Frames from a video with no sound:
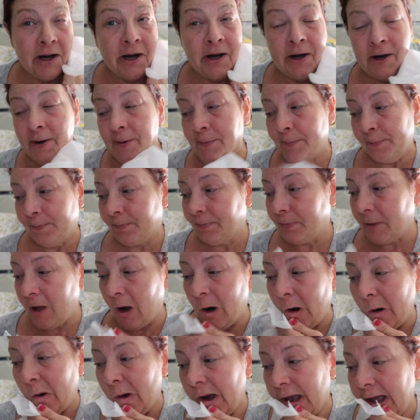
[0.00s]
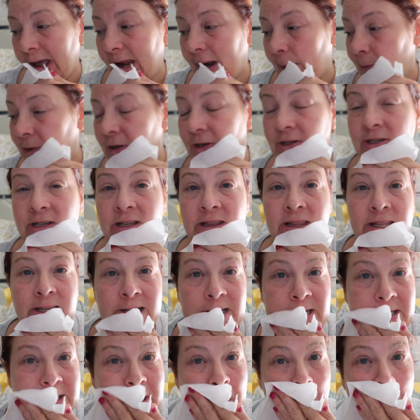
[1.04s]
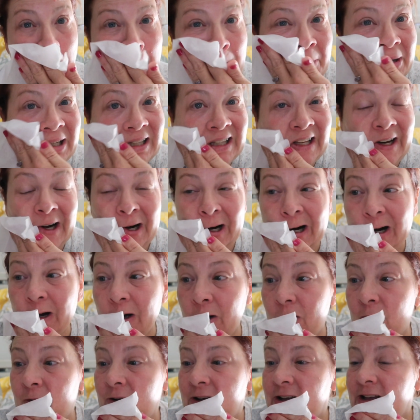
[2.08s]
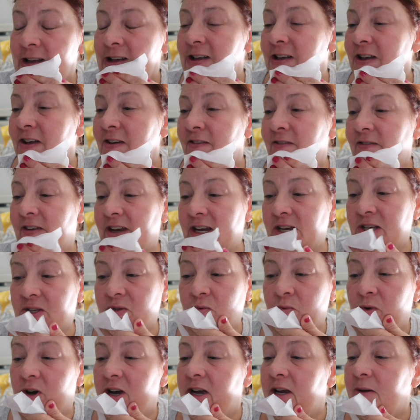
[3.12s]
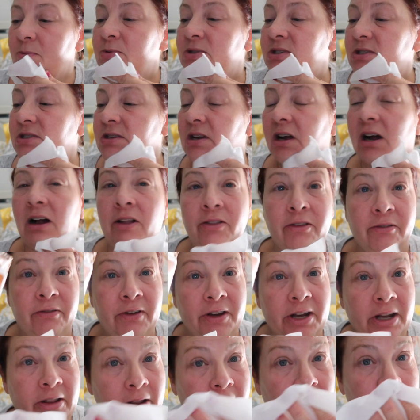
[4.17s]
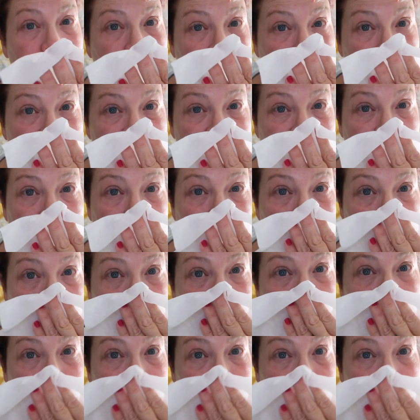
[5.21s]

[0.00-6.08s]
Um, oh, and I'm using these Bolero face wipes, uh, the vanilla cream scent